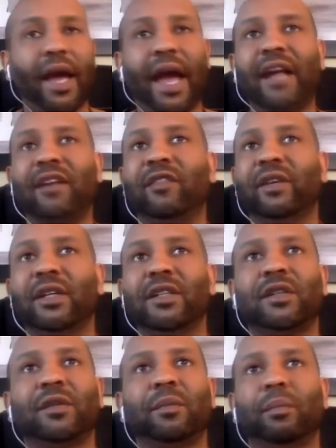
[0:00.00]

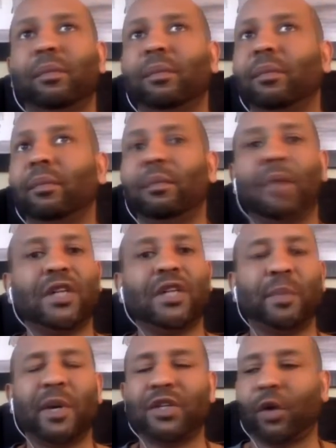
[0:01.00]
activists much
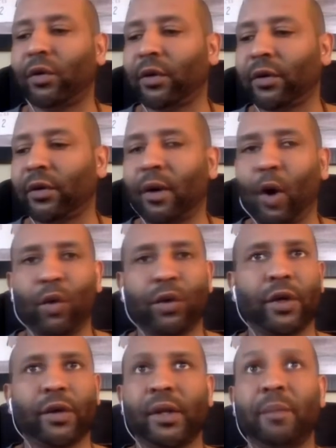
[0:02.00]
much older
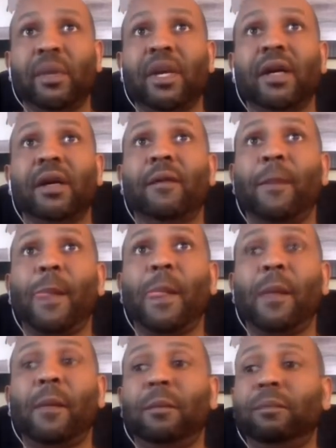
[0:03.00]
older than me
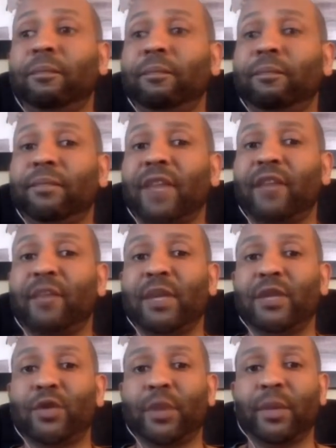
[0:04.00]
have been
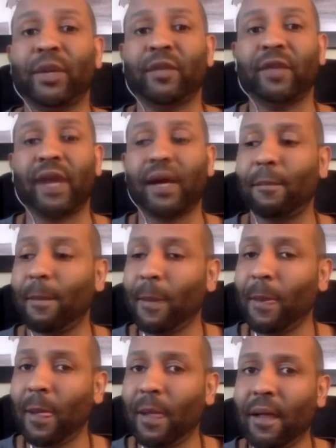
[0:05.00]
dreaming of that.
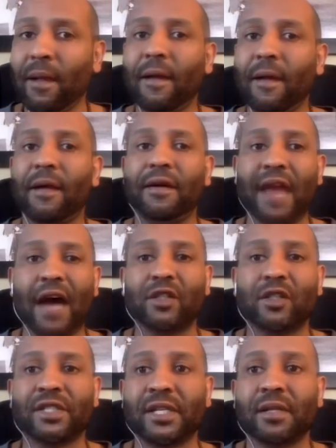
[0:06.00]
Now
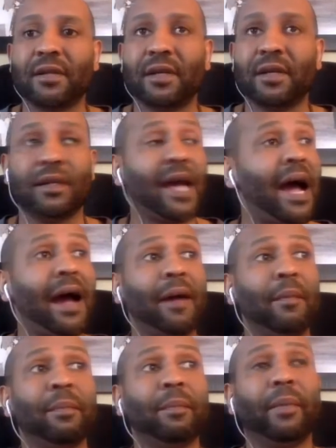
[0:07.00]
is the, the
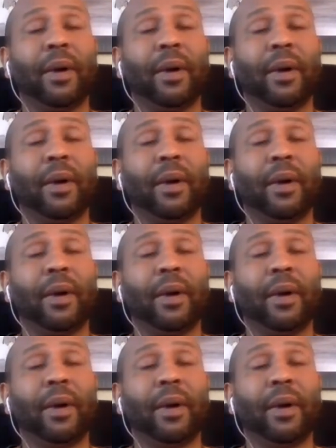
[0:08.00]
time